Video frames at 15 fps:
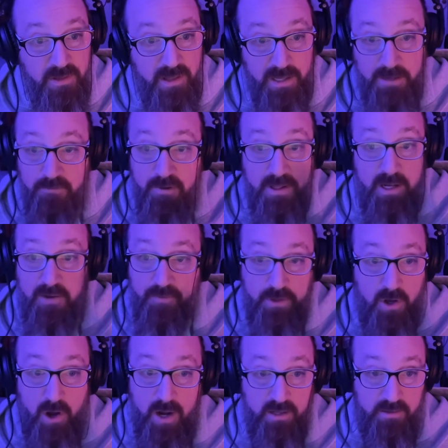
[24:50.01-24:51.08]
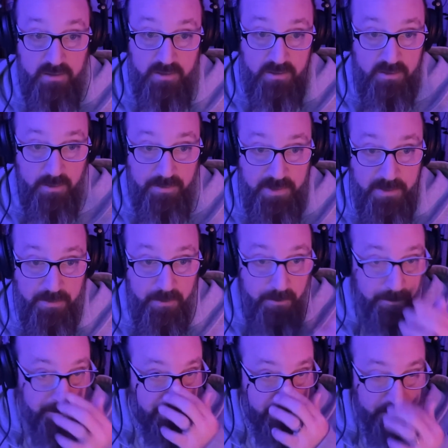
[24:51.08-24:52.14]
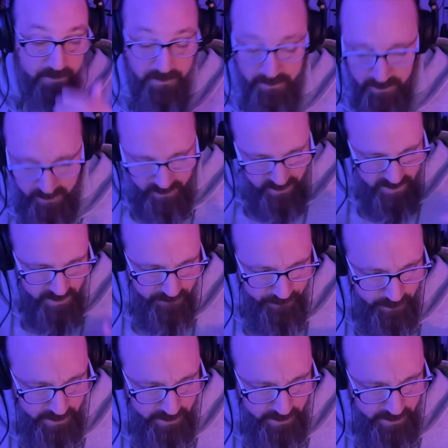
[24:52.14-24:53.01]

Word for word: Like he really never talked to people. Mm-hmm.